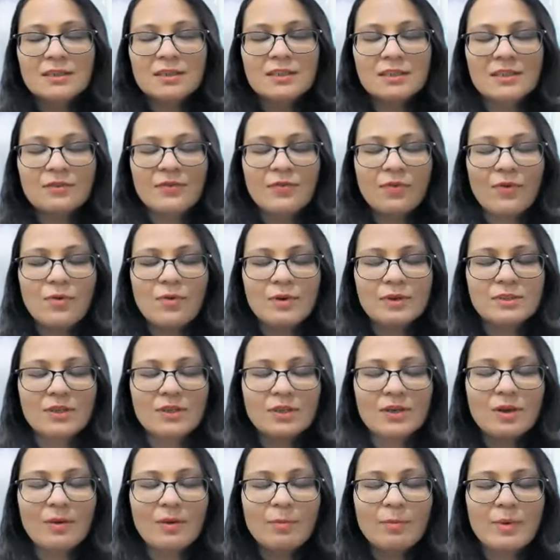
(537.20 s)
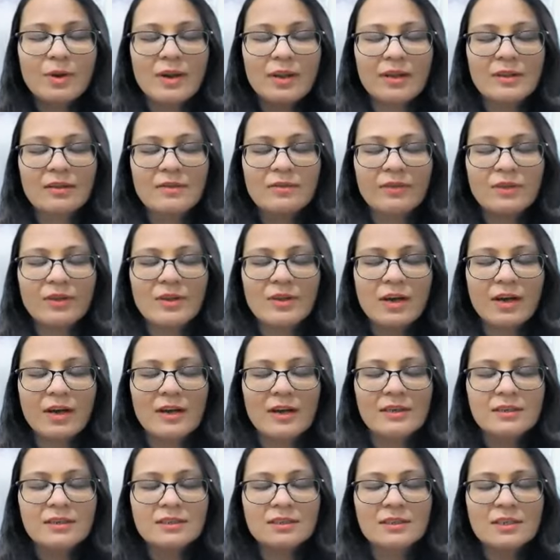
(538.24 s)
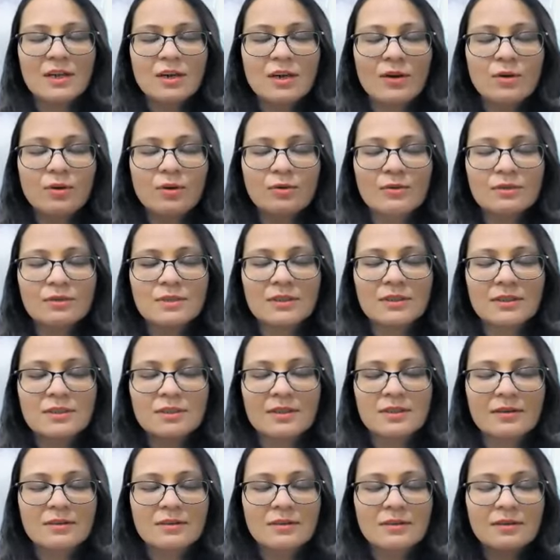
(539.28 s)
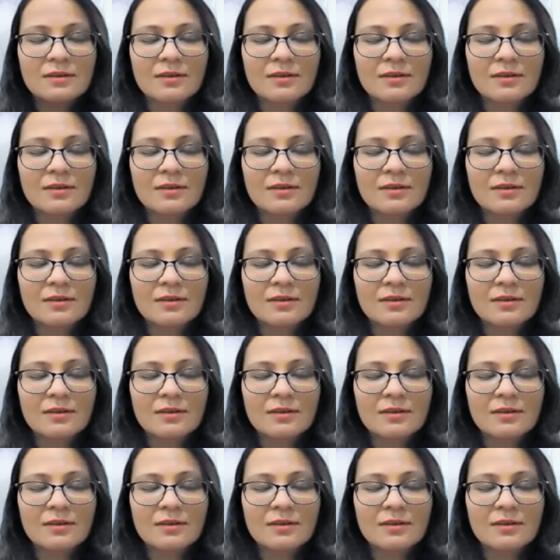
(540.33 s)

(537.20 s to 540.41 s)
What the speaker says: Just focus on your breath with your eyes closed.